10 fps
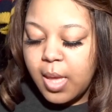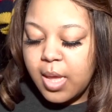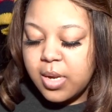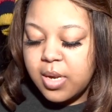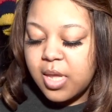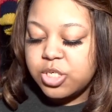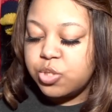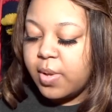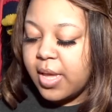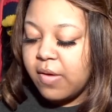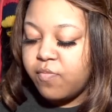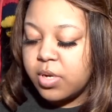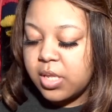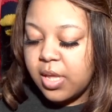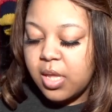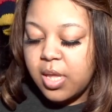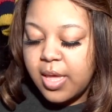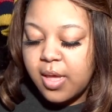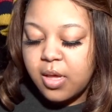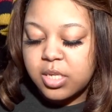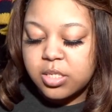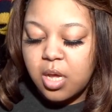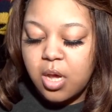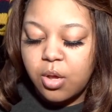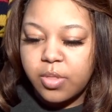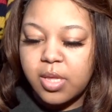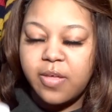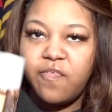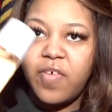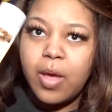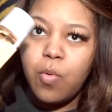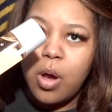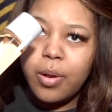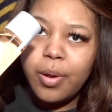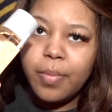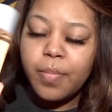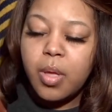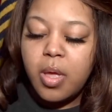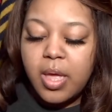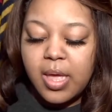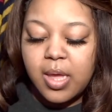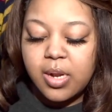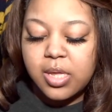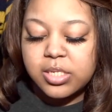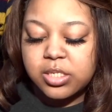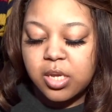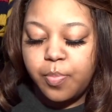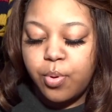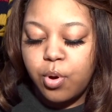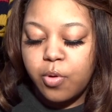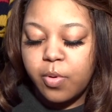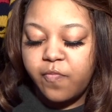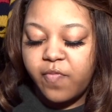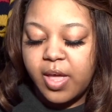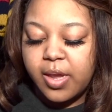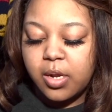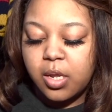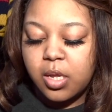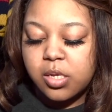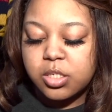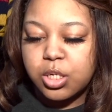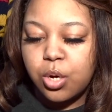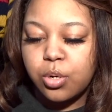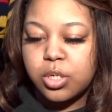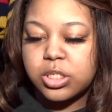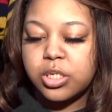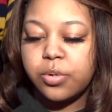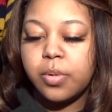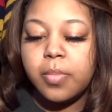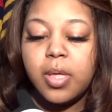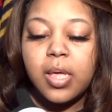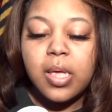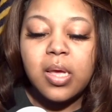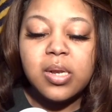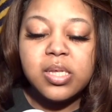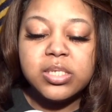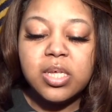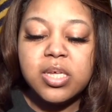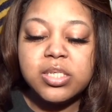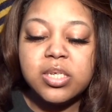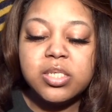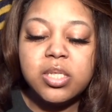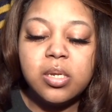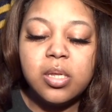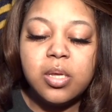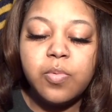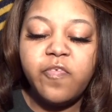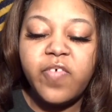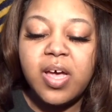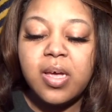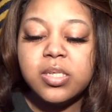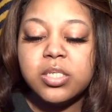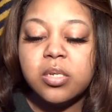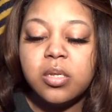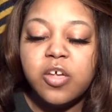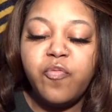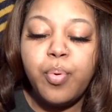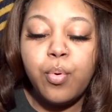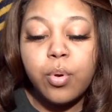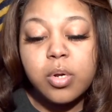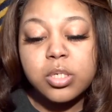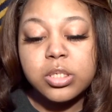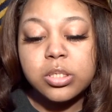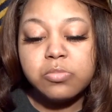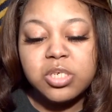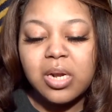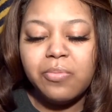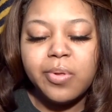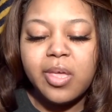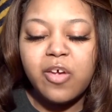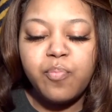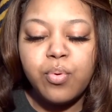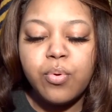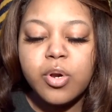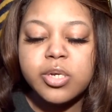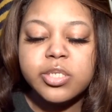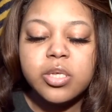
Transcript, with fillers: next you have what they have is called the fat water and it's the pore refining toner serum and this says instantly refines the look of pores which i don't really have pores